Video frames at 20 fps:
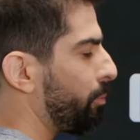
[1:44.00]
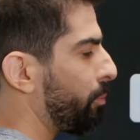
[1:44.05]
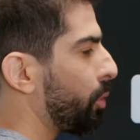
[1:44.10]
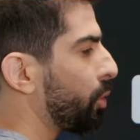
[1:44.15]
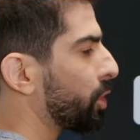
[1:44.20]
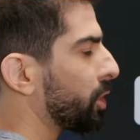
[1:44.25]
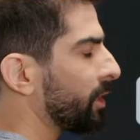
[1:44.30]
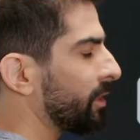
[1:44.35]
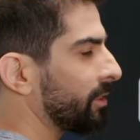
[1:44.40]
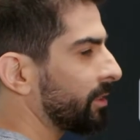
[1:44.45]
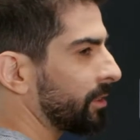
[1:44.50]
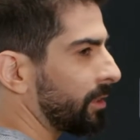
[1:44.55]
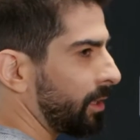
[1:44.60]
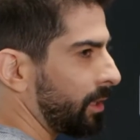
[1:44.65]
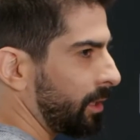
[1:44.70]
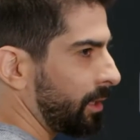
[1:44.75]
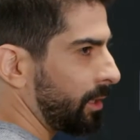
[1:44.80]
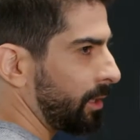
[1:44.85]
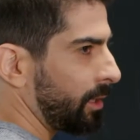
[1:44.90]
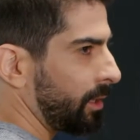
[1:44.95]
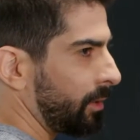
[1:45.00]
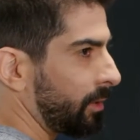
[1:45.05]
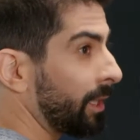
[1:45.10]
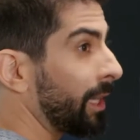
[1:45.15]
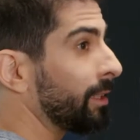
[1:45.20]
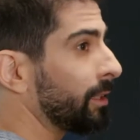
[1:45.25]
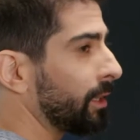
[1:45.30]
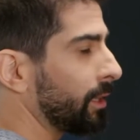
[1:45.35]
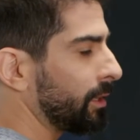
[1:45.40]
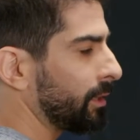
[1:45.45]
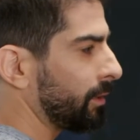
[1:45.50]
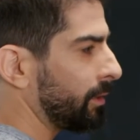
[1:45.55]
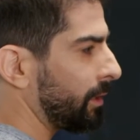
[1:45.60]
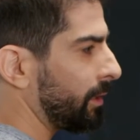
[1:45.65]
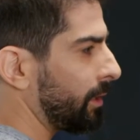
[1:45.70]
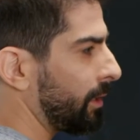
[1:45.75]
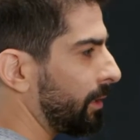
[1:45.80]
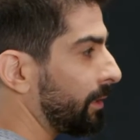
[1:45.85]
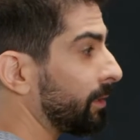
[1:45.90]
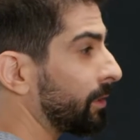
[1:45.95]
pushes rendering
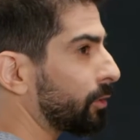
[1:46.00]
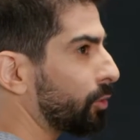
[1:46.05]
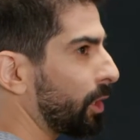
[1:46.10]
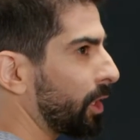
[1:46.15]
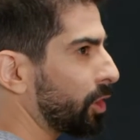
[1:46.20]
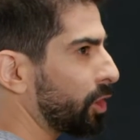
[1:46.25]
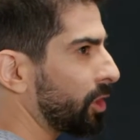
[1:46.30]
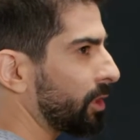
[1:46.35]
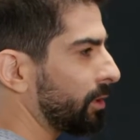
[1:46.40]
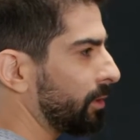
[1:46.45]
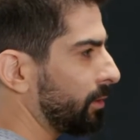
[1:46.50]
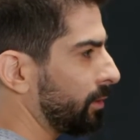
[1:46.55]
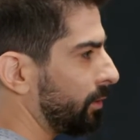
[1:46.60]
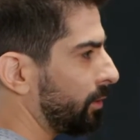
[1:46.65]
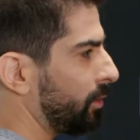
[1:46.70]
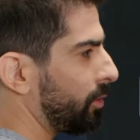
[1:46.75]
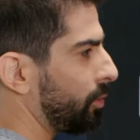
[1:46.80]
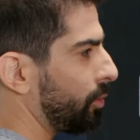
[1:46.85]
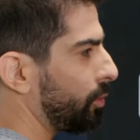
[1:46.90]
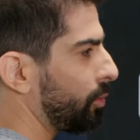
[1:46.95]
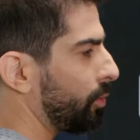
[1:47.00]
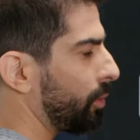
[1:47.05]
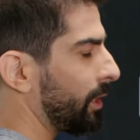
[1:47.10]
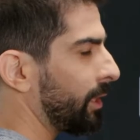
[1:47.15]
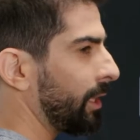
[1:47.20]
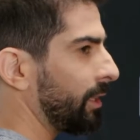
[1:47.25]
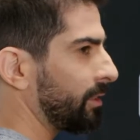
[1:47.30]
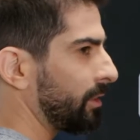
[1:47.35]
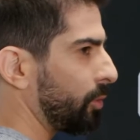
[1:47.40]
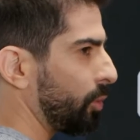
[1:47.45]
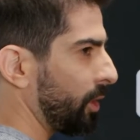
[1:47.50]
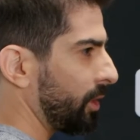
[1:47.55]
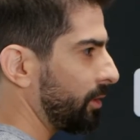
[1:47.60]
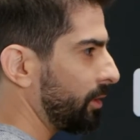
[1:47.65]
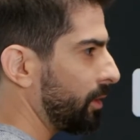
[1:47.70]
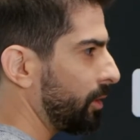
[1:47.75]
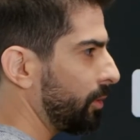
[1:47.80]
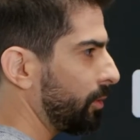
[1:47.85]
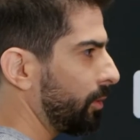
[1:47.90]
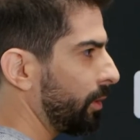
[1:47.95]
instruction to an
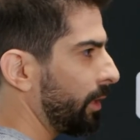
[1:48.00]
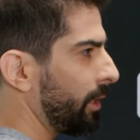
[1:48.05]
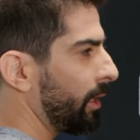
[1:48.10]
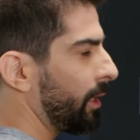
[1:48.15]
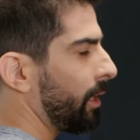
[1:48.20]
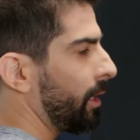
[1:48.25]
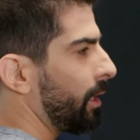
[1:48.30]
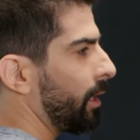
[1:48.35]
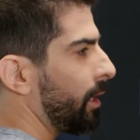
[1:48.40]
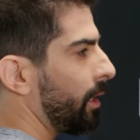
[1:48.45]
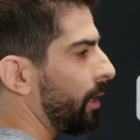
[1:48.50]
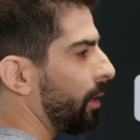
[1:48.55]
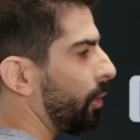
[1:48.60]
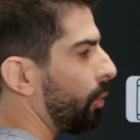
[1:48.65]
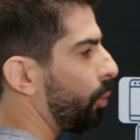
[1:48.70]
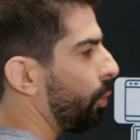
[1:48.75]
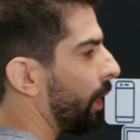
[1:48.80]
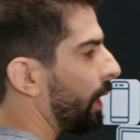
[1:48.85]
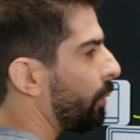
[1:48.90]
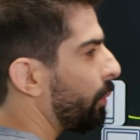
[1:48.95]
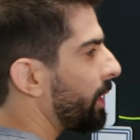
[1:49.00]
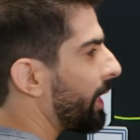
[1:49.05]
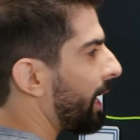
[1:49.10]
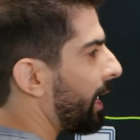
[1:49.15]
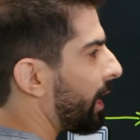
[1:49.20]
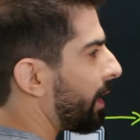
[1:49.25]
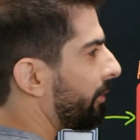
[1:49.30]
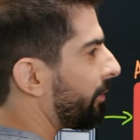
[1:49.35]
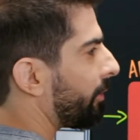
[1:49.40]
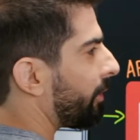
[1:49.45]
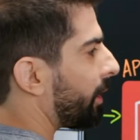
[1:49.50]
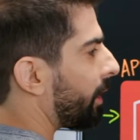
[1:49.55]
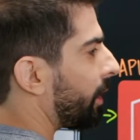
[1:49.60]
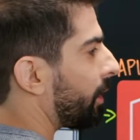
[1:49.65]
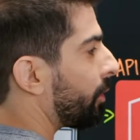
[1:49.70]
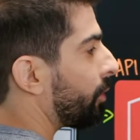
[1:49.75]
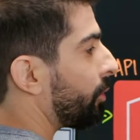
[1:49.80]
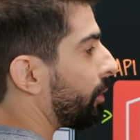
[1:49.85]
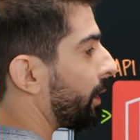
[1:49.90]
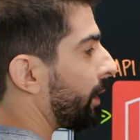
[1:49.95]
SQS queue, where we have
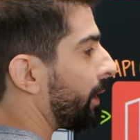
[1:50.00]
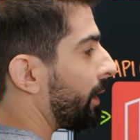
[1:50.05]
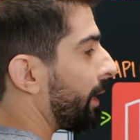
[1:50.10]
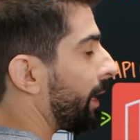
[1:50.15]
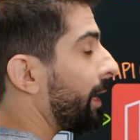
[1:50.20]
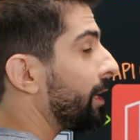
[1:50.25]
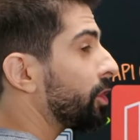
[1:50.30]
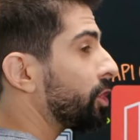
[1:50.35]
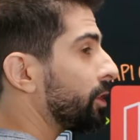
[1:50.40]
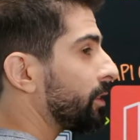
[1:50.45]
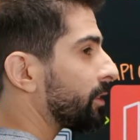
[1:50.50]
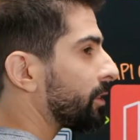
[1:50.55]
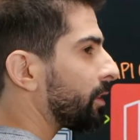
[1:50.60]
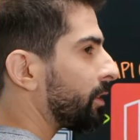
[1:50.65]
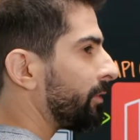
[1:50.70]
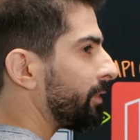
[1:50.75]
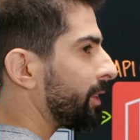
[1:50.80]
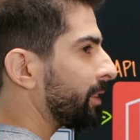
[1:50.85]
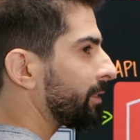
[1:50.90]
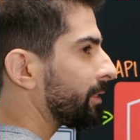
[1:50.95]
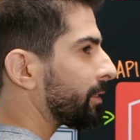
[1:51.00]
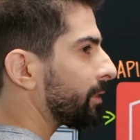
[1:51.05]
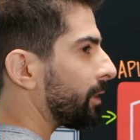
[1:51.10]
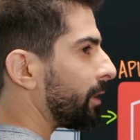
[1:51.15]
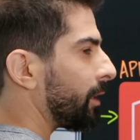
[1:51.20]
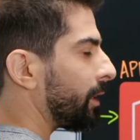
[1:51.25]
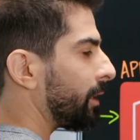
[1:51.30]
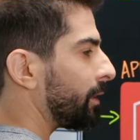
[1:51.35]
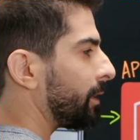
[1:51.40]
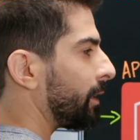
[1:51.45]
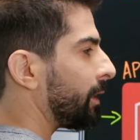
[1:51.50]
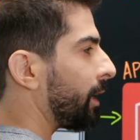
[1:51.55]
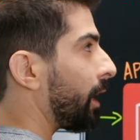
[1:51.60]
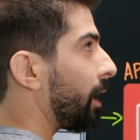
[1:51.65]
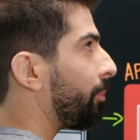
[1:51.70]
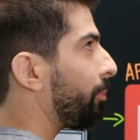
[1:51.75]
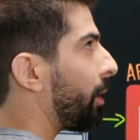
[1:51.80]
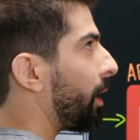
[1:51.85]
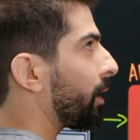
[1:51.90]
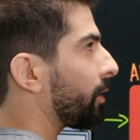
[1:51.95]
engine service that
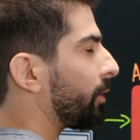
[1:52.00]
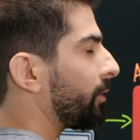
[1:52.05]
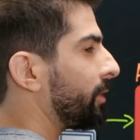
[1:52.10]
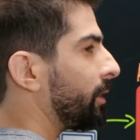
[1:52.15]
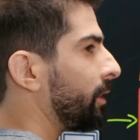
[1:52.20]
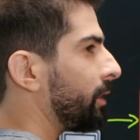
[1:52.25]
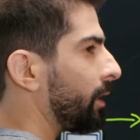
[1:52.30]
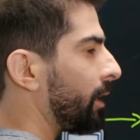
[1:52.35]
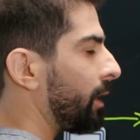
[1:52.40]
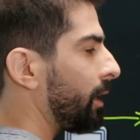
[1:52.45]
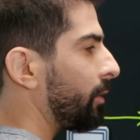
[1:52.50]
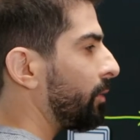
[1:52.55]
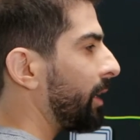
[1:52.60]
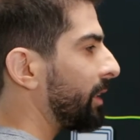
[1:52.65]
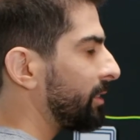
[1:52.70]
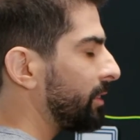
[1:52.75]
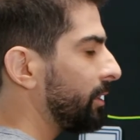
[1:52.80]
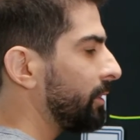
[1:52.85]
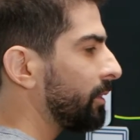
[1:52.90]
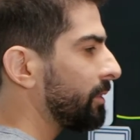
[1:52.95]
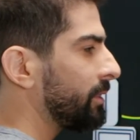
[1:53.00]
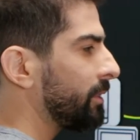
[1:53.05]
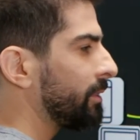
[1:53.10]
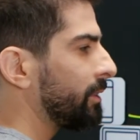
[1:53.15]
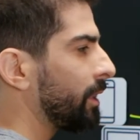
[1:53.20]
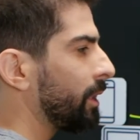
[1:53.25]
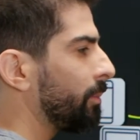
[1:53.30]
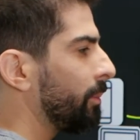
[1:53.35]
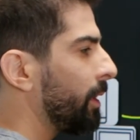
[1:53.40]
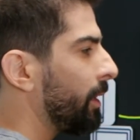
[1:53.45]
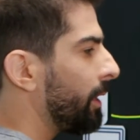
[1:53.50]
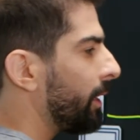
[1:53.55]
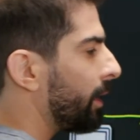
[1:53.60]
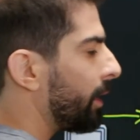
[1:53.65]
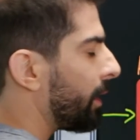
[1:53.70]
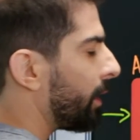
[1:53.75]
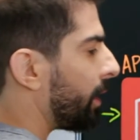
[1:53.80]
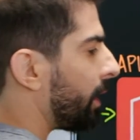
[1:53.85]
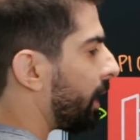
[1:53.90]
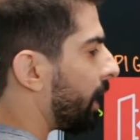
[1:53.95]
are part of the RAS ecosystem
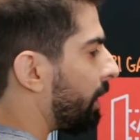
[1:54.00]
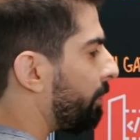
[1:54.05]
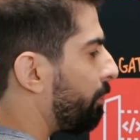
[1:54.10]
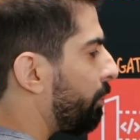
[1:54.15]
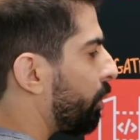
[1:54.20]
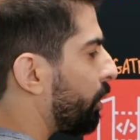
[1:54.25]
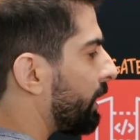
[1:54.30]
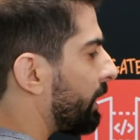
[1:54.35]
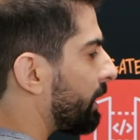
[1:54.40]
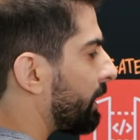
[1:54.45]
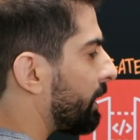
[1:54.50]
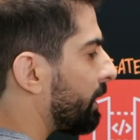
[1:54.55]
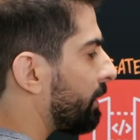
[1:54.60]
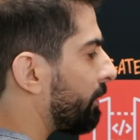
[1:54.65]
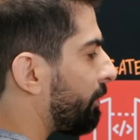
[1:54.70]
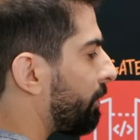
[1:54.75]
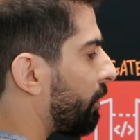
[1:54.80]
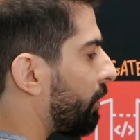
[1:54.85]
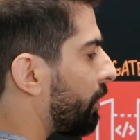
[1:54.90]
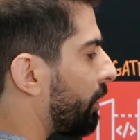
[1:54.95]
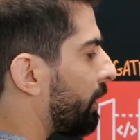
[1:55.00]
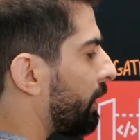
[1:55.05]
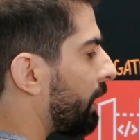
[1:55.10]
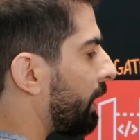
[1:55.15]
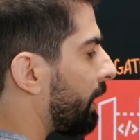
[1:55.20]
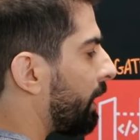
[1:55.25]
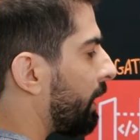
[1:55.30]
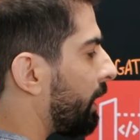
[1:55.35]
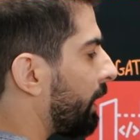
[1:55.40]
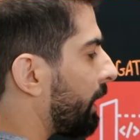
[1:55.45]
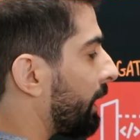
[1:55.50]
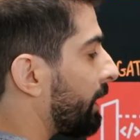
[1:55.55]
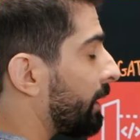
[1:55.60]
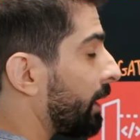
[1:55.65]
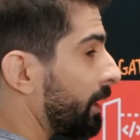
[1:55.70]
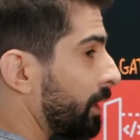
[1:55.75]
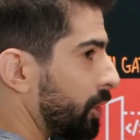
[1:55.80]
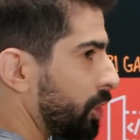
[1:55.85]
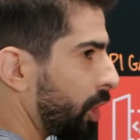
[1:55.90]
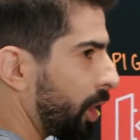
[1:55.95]
pulling in for
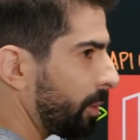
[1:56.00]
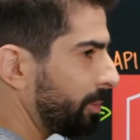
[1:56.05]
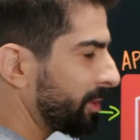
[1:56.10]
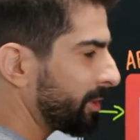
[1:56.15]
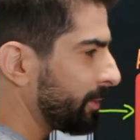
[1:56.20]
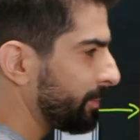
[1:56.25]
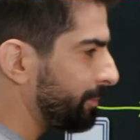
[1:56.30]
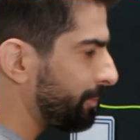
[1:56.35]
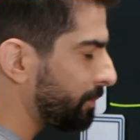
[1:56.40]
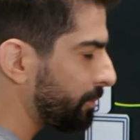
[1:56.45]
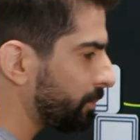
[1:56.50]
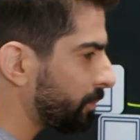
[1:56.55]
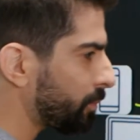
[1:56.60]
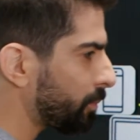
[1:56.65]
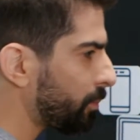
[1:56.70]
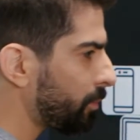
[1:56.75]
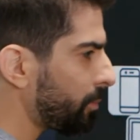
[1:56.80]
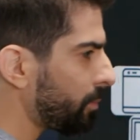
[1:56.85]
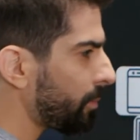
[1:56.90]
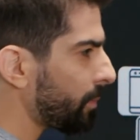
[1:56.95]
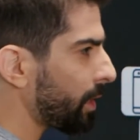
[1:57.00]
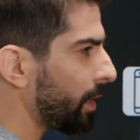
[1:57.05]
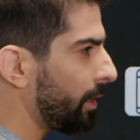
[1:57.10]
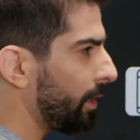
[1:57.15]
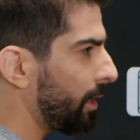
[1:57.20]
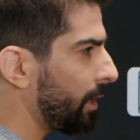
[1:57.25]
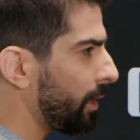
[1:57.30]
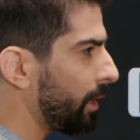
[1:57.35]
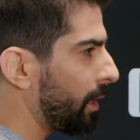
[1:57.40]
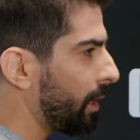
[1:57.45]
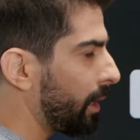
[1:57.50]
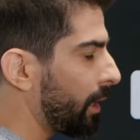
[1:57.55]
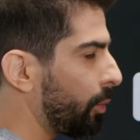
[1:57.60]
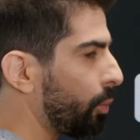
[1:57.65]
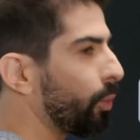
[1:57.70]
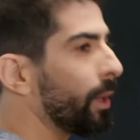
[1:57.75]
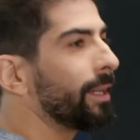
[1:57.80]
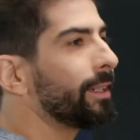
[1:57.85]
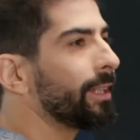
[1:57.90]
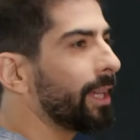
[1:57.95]
rendering jobs
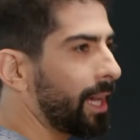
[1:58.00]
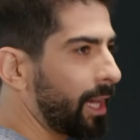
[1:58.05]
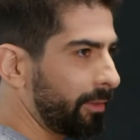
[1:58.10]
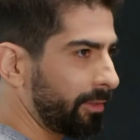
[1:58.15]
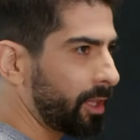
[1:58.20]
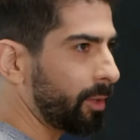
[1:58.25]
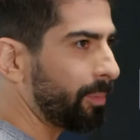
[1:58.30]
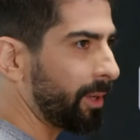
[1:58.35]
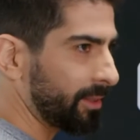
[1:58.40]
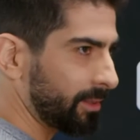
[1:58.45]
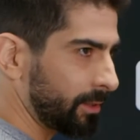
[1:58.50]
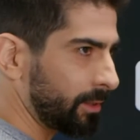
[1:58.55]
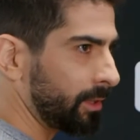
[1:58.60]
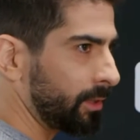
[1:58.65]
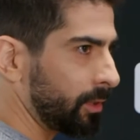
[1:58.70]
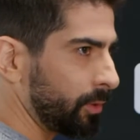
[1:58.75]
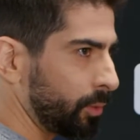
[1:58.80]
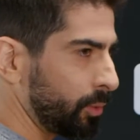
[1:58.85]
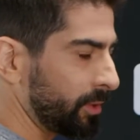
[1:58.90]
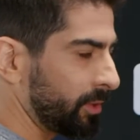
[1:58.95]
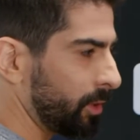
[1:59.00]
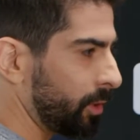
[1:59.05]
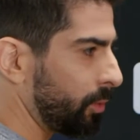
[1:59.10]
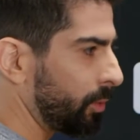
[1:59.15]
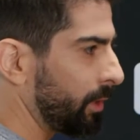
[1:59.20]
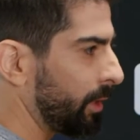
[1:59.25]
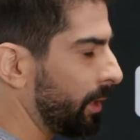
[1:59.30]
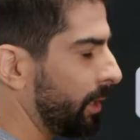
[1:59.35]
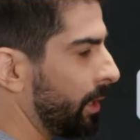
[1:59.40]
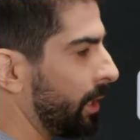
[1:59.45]
when they have capacity to do so.